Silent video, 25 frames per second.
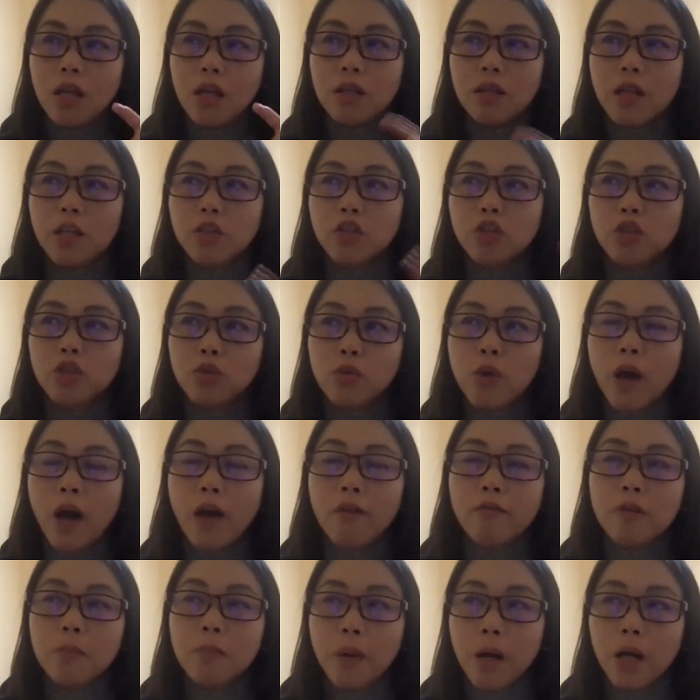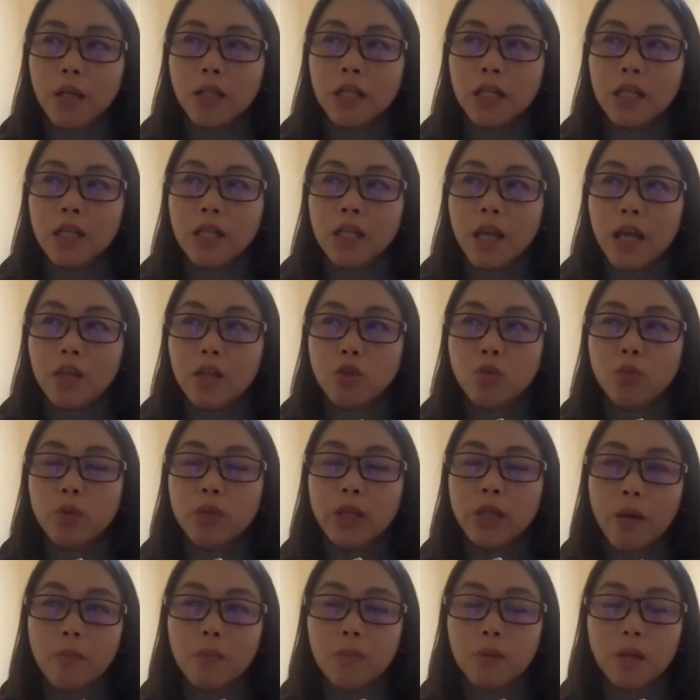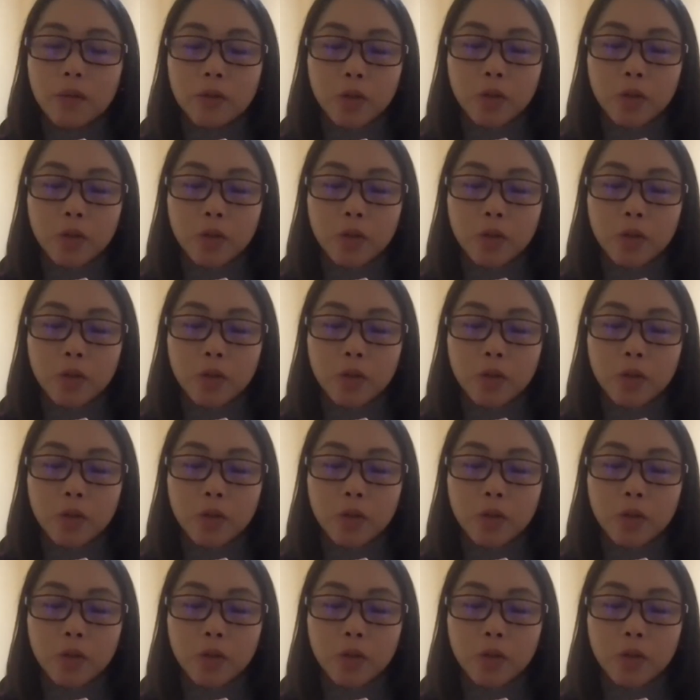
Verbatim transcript: that you have a buddy and you will have